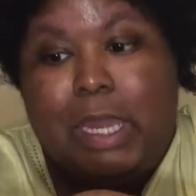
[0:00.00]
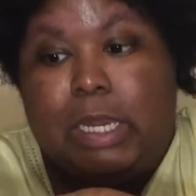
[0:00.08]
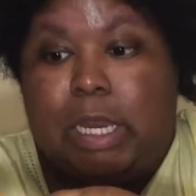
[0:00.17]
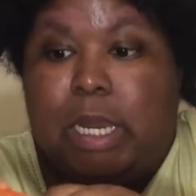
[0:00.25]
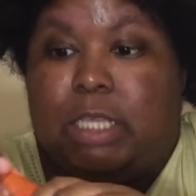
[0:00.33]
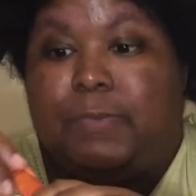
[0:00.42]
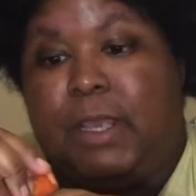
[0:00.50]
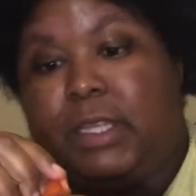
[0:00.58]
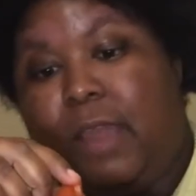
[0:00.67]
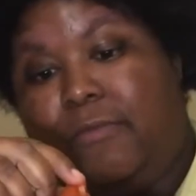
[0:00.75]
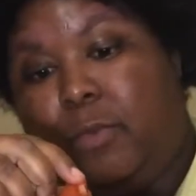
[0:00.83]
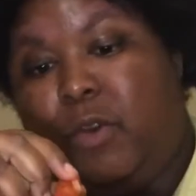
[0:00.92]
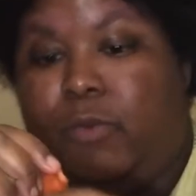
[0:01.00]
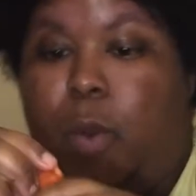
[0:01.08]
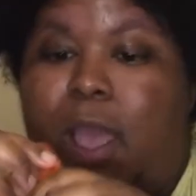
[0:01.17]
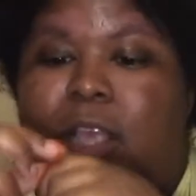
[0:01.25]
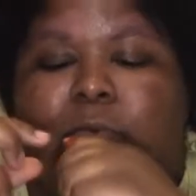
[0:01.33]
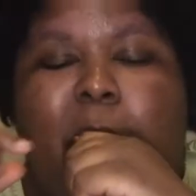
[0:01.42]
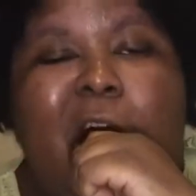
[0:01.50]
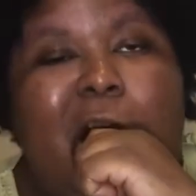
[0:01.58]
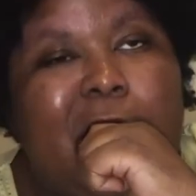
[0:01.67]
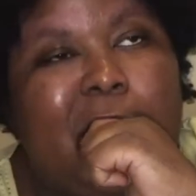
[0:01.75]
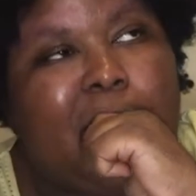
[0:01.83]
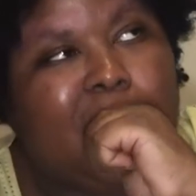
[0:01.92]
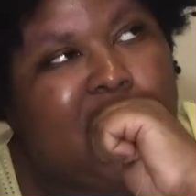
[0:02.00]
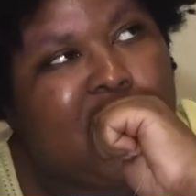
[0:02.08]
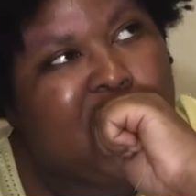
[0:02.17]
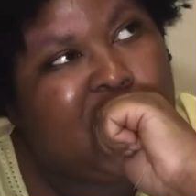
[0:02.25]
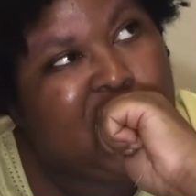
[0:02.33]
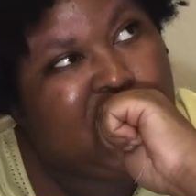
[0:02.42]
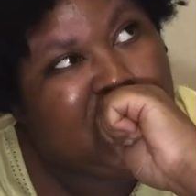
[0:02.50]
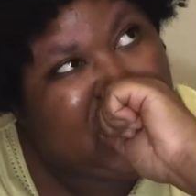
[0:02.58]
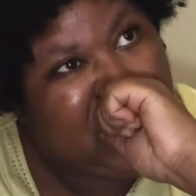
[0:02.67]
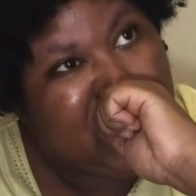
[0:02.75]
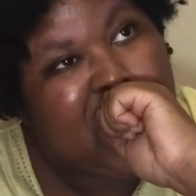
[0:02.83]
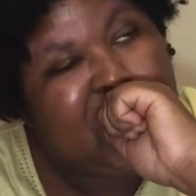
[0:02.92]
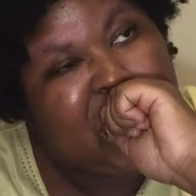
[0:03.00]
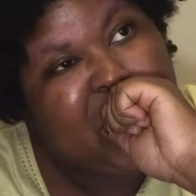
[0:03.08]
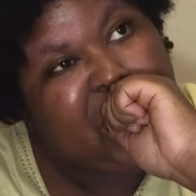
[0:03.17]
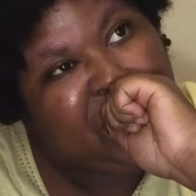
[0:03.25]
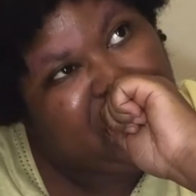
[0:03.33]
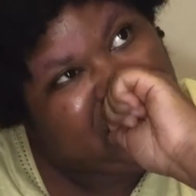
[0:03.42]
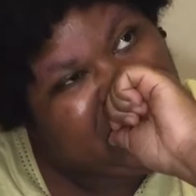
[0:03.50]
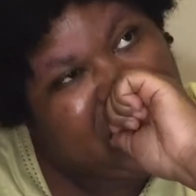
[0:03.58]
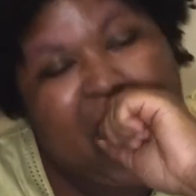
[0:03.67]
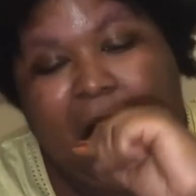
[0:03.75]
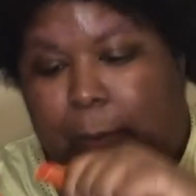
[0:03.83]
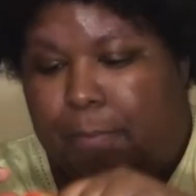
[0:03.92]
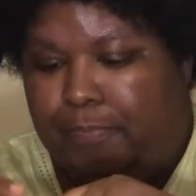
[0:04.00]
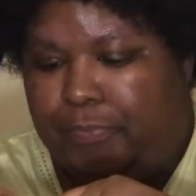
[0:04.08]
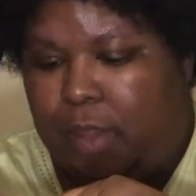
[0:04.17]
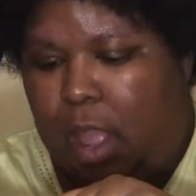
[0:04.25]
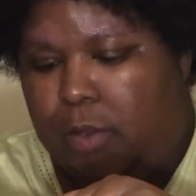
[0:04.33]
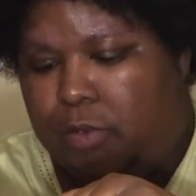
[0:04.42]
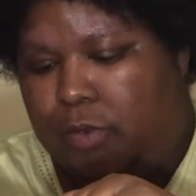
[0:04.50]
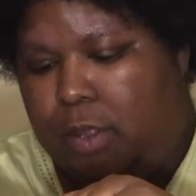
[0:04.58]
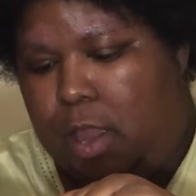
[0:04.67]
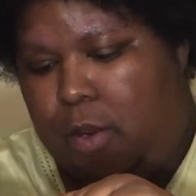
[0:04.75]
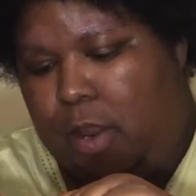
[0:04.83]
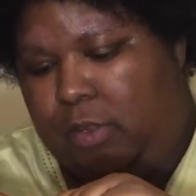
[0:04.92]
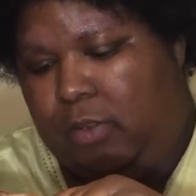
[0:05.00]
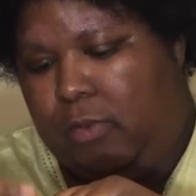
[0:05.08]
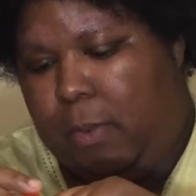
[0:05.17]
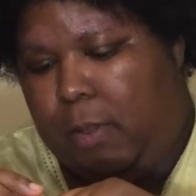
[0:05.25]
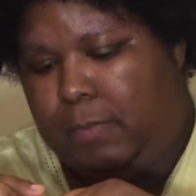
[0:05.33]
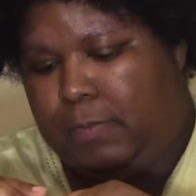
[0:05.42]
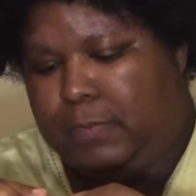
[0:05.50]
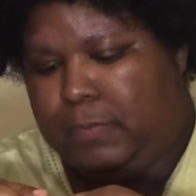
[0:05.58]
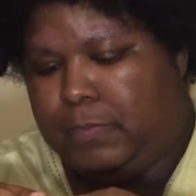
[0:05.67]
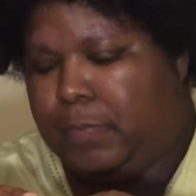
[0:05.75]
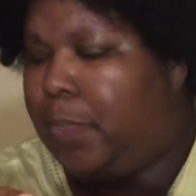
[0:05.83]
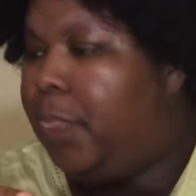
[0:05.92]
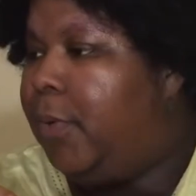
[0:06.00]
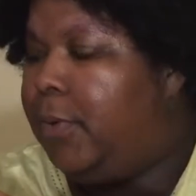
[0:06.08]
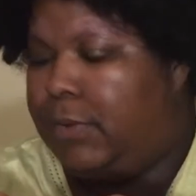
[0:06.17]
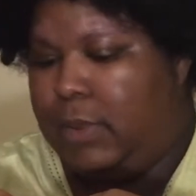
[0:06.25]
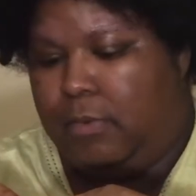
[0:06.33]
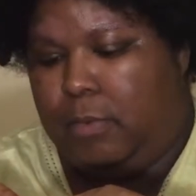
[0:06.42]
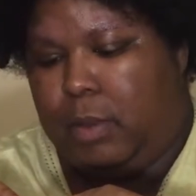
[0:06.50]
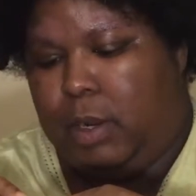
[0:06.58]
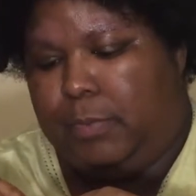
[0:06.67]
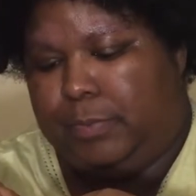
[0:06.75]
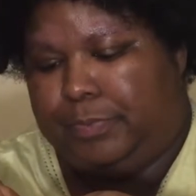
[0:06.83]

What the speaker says: Didn't expect to have to move twice, but at first time I was really aggressive about saving money.